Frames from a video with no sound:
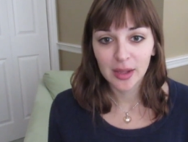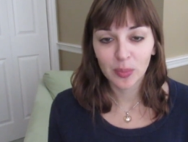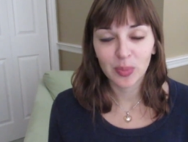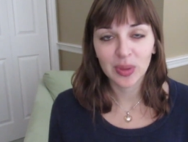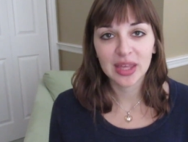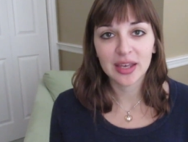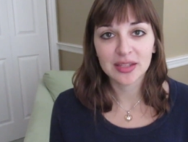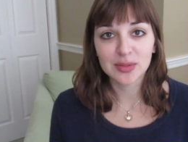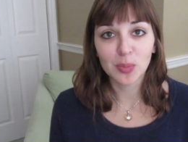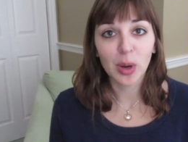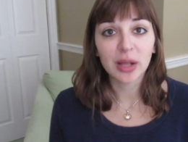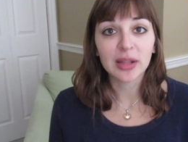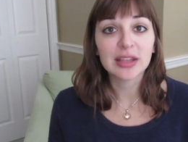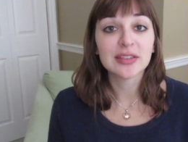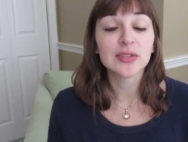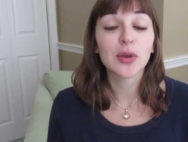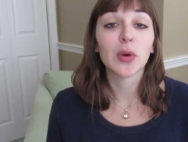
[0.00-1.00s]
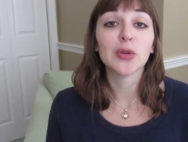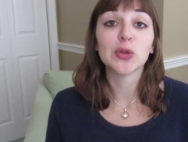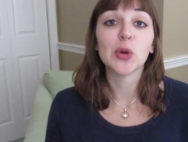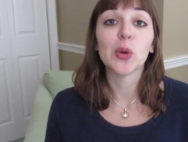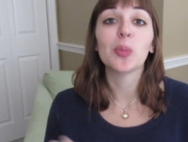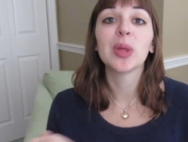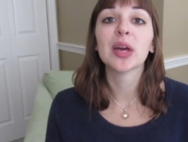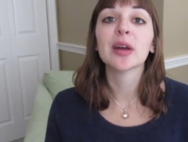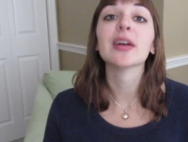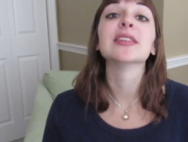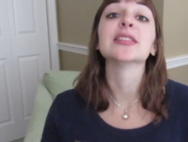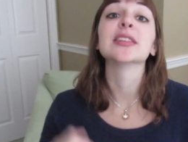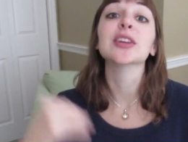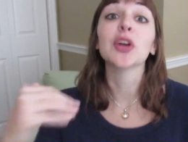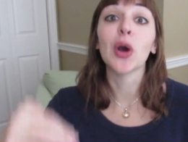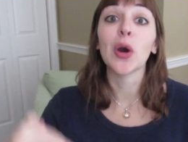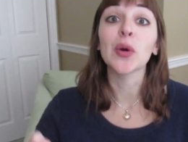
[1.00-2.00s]
because Marley is going to appear as a
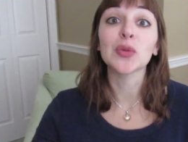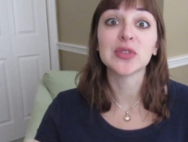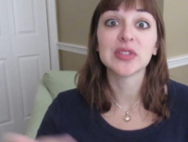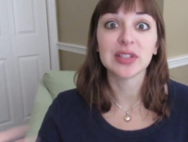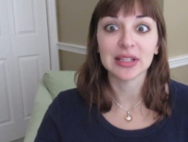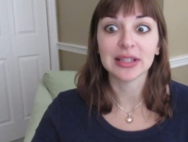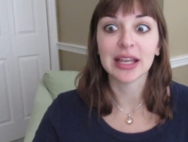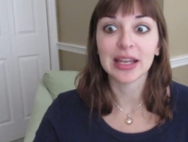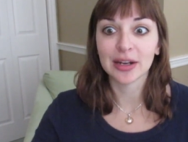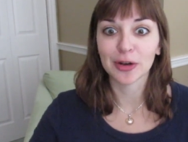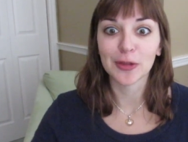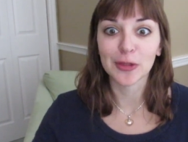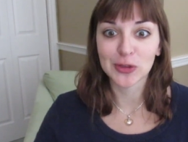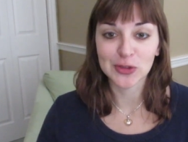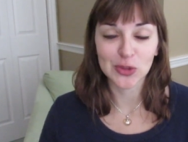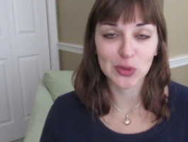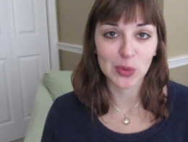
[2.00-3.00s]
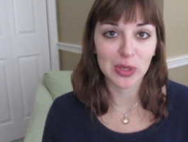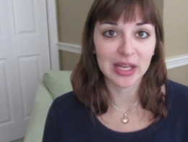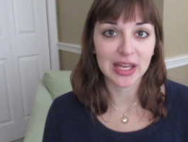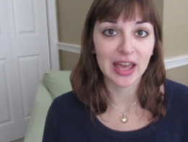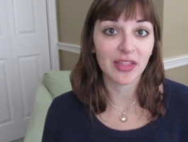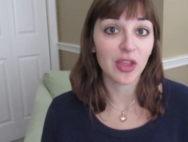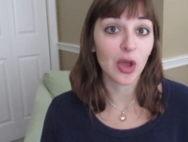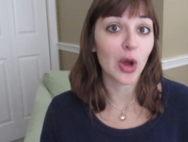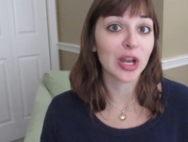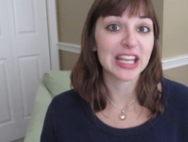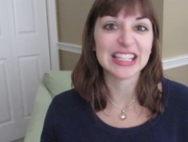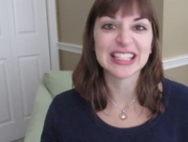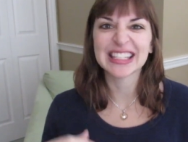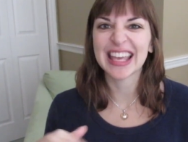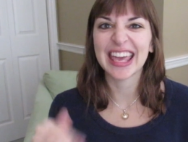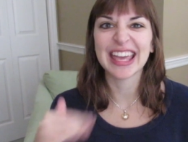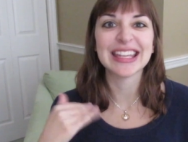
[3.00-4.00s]
ghost later in the story, and the
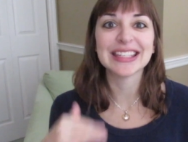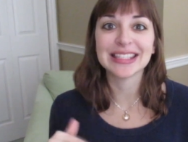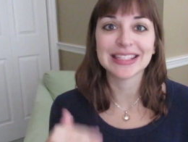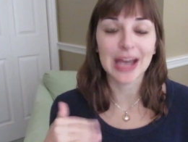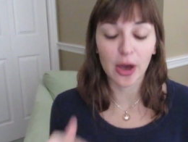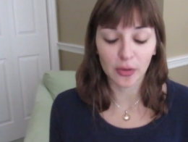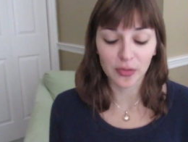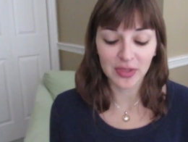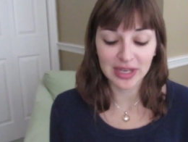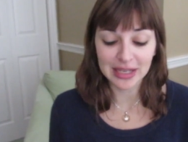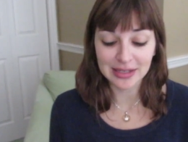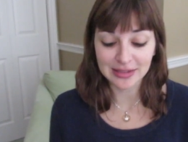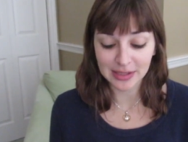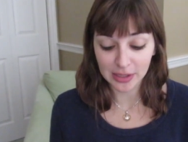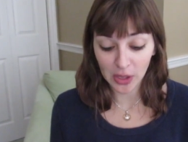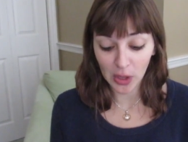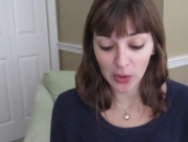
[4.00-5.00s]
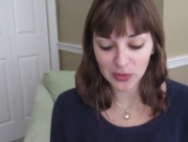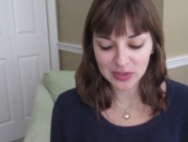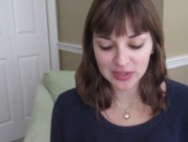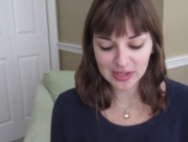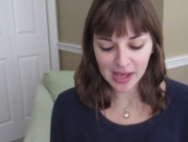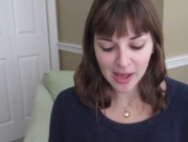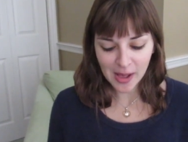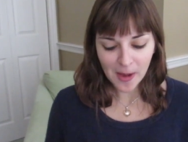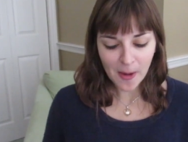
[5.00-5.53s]
audience can't doubt that he's a ghost.